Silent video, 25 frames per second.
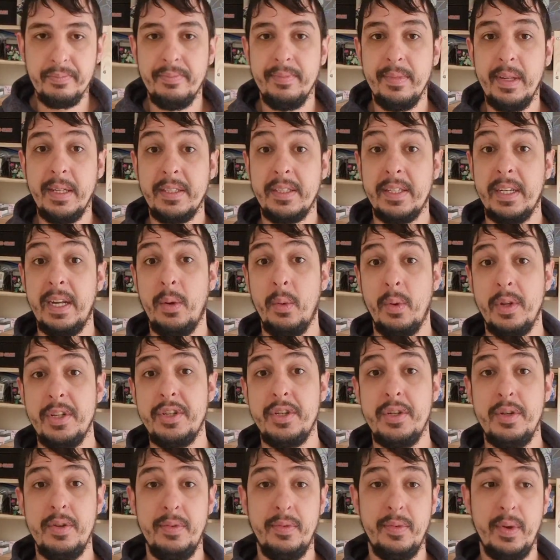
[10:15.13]
So yeah, once
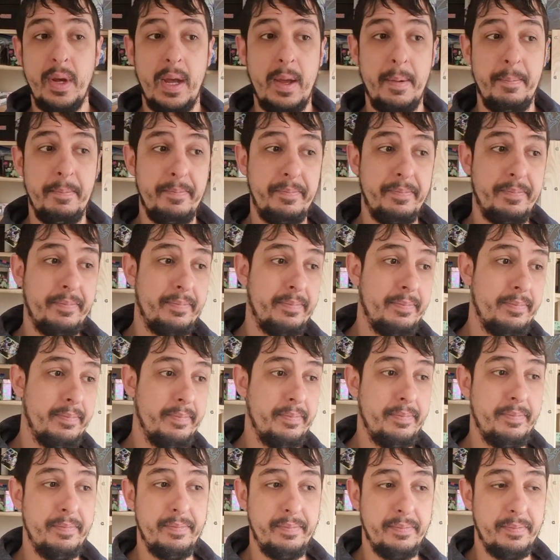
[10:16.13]
you've
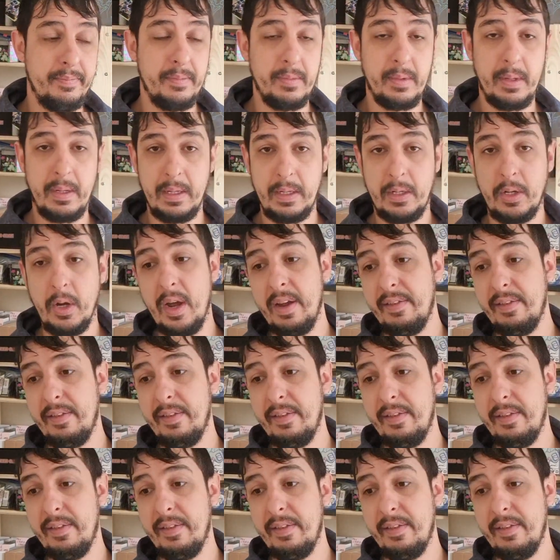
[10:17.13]
got